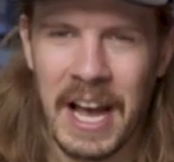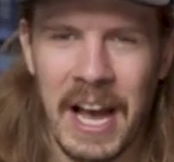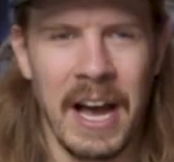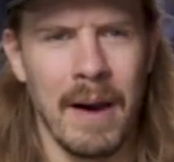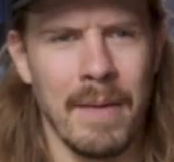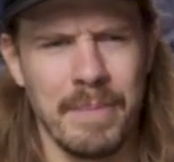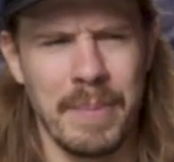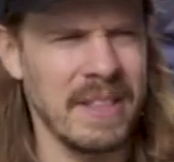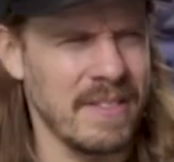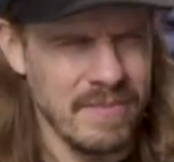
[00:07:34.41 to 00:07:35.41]

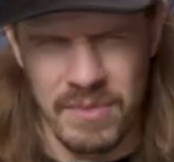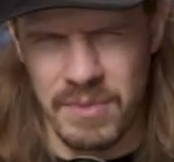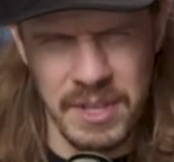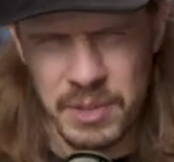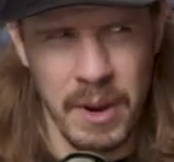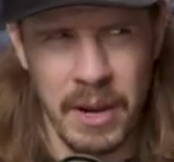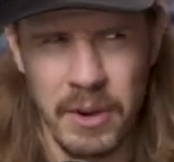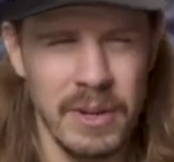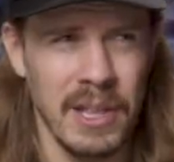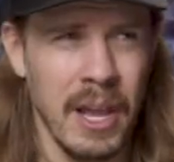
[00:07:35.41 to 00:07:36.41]
But this
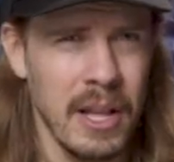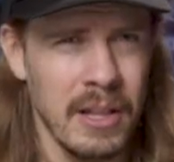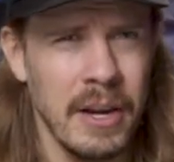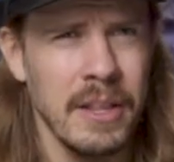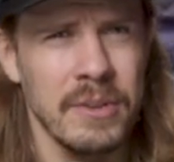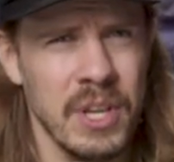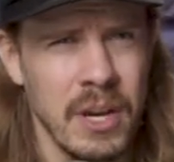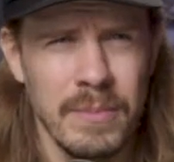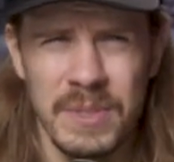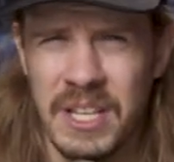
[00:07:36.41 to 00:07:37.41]
record, like a lot of theirs,
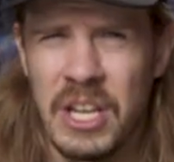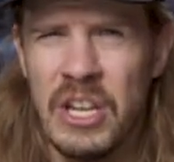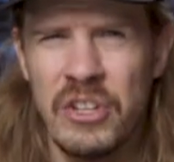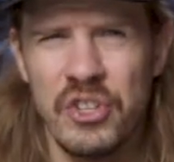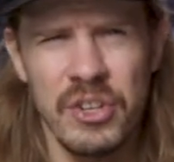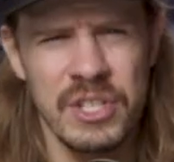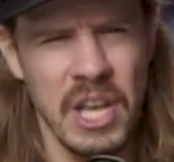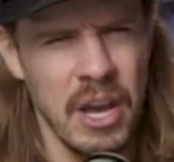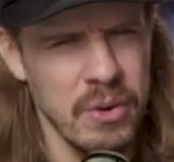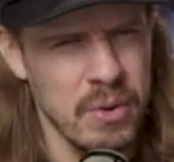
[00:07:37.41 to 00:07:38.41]
comes in just
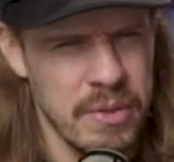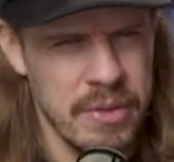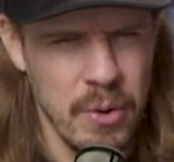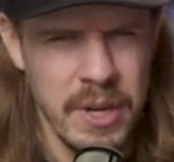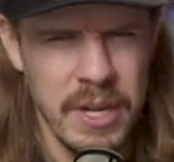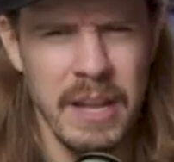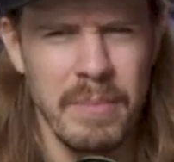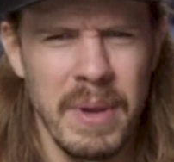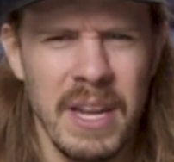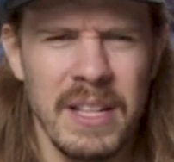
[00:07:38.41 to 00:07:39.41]
under
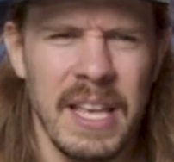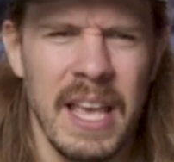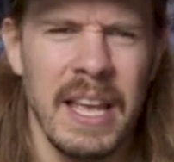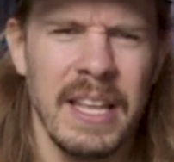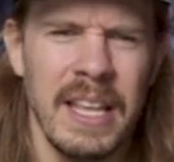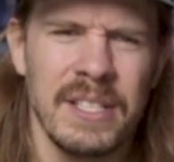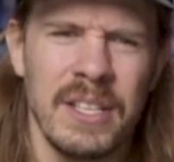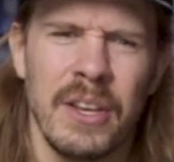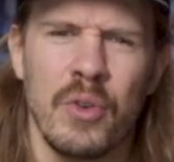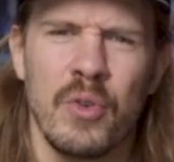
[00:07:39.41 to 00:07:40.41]
39 minutes, and it's
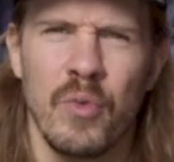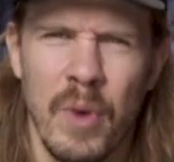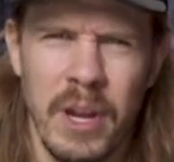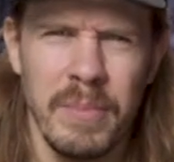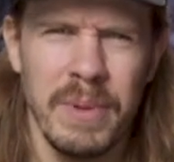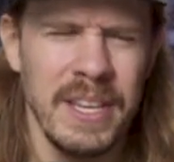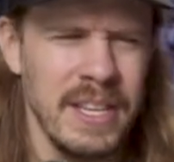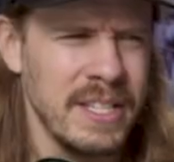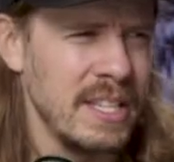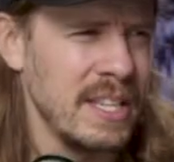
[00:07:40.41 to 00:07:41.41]
incredibly
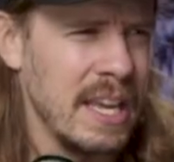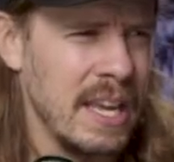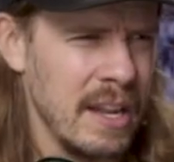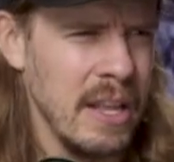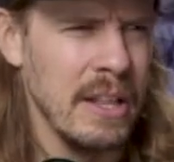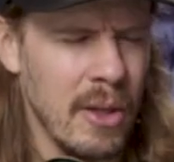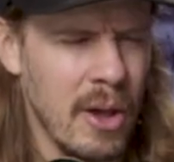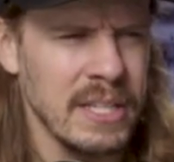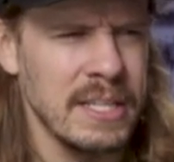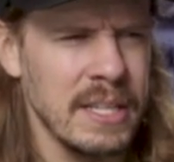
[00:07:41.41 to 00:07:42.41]
easy to get
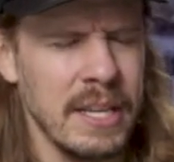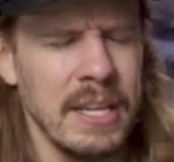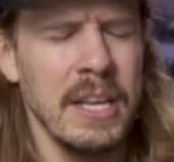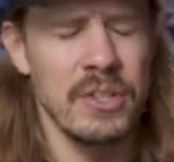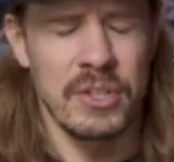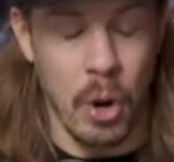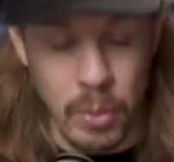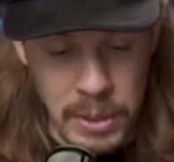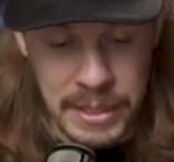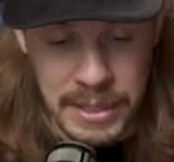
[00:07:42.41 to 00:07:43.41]
lost in it,
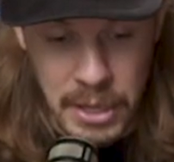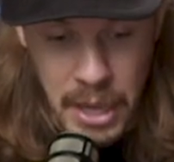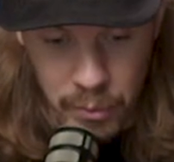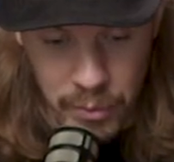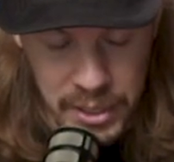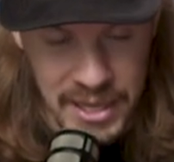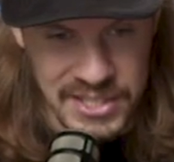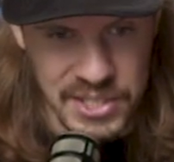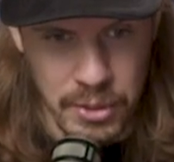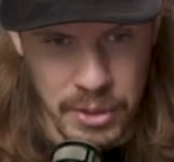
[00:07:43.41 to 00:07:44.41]
totally not
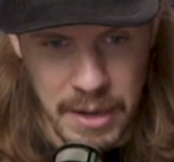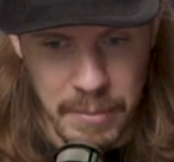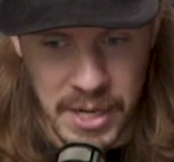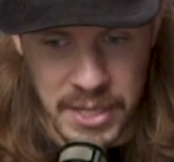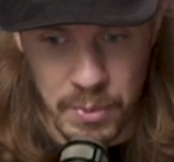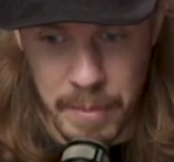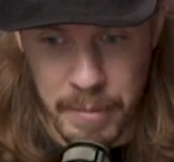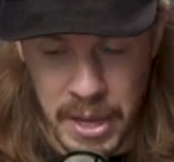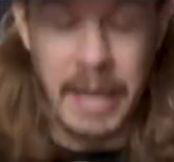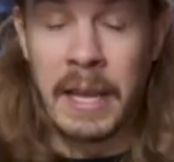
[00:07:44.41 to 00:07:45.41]
realize 39 minutes went
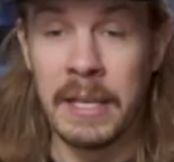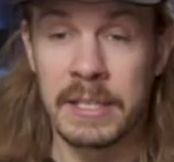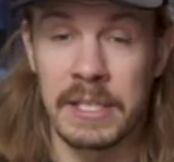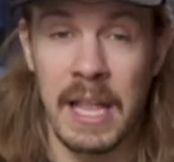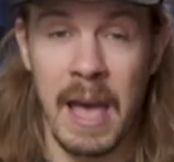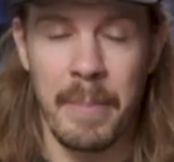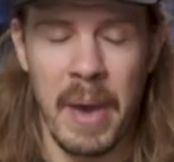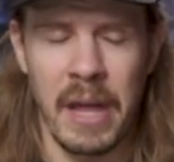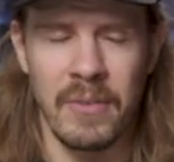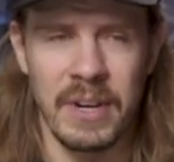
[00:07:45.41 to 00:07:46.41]
by, snap
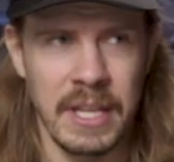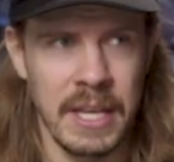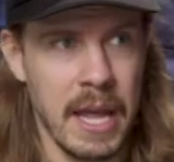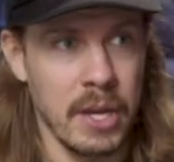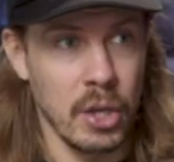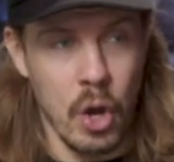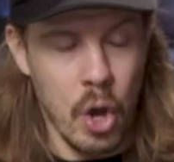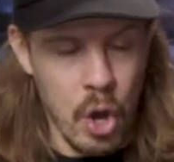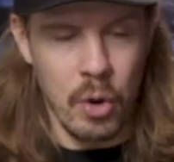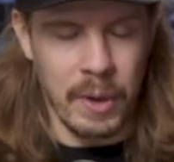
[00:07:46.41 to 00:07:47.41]
out of it at the end and go,
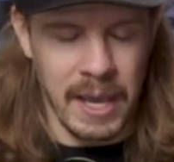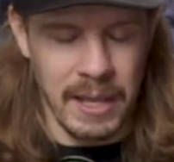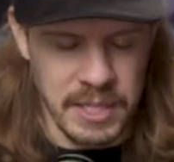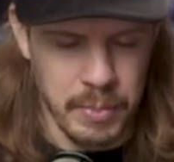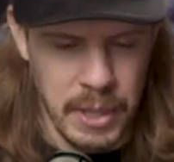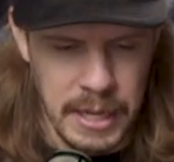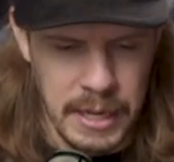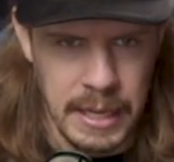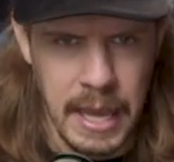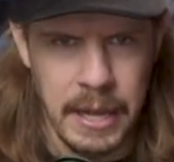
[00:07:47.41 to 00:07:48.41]
oh, okay, let's play it
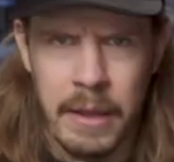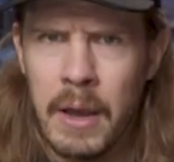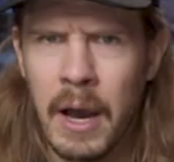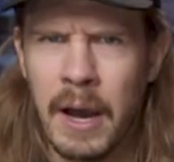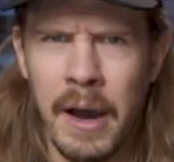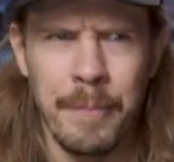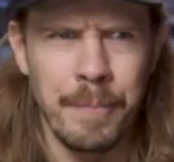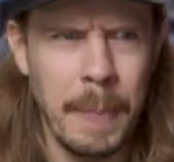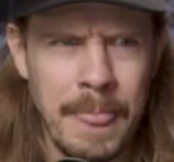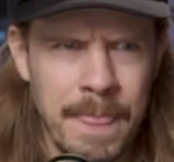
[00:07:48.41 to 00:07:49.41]
again.
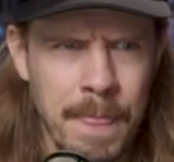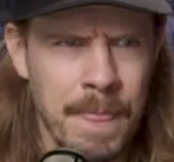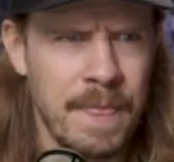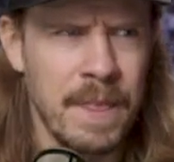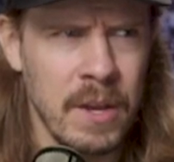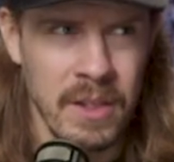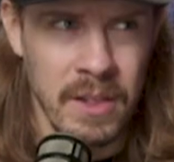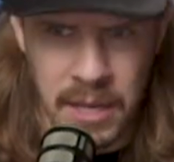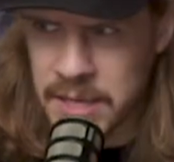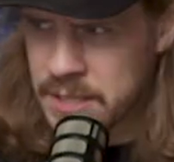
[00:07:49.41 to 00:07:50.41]

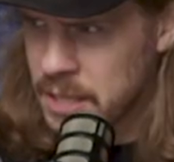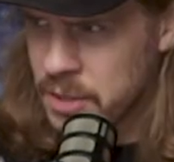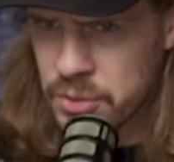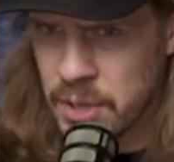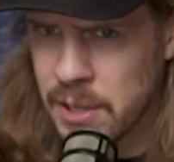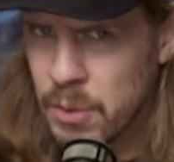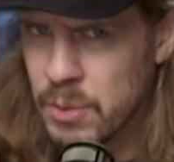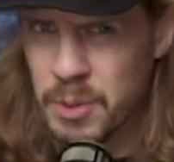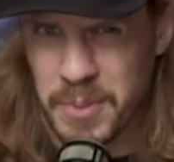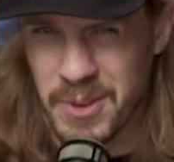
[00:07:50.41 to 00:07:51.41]
Like I said, there's a
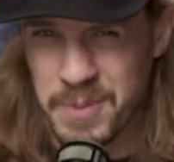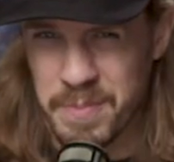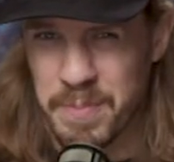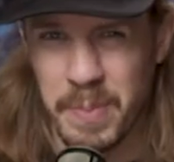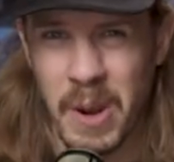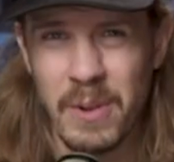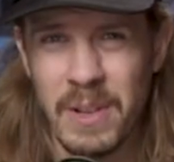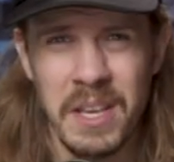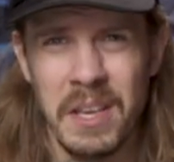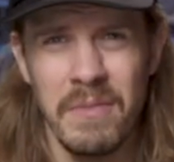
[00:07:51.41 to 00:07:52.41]
closer, but there's
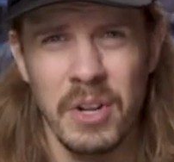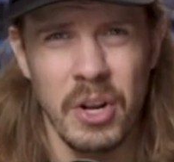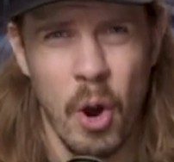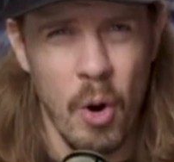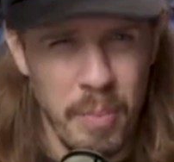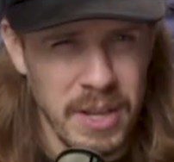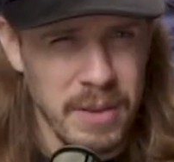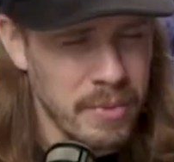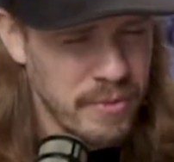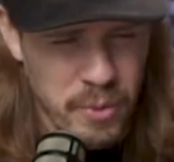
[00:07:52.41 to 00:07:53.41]
barely even an
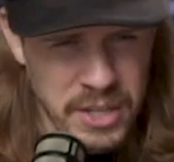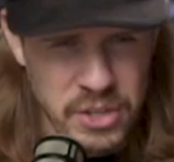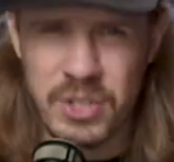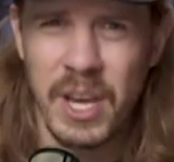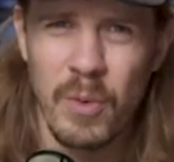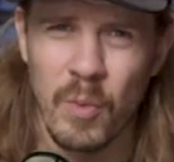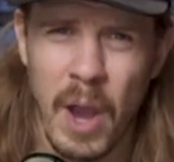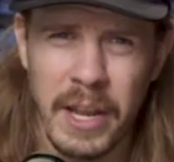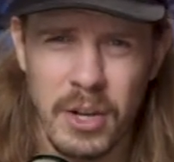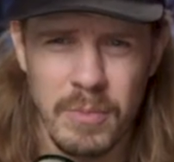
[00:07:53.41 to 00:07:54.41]
opening before they just get
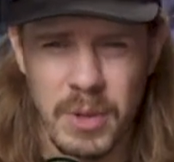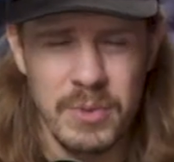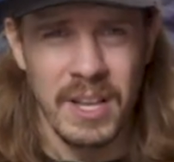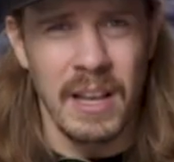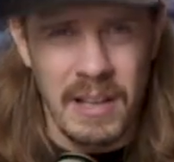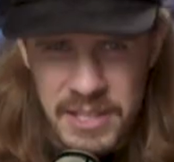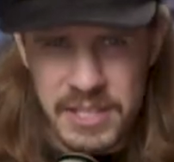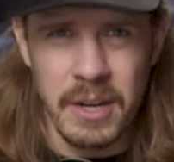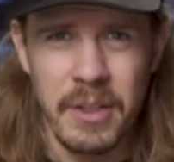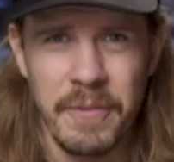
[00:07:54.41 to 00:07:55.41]
right into music.
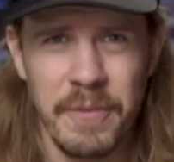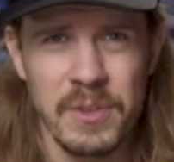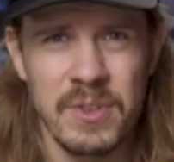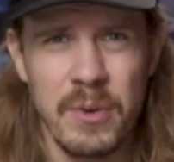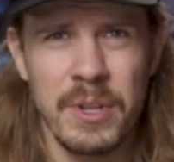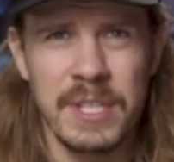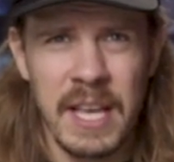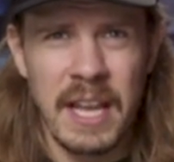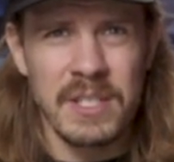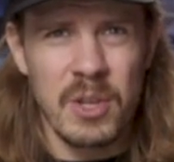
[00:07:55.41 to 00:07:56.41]
Listen to the first 30
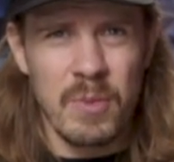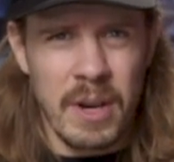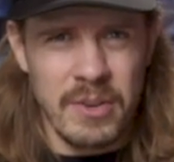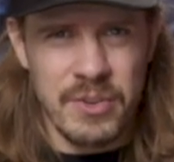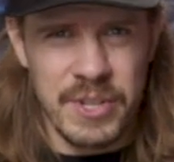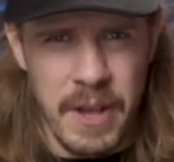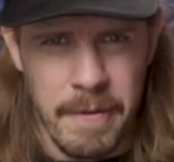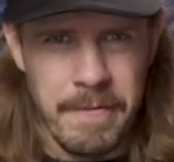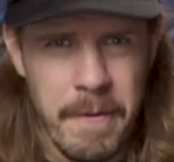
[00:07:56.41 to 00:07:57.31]
seconds of the record yourself.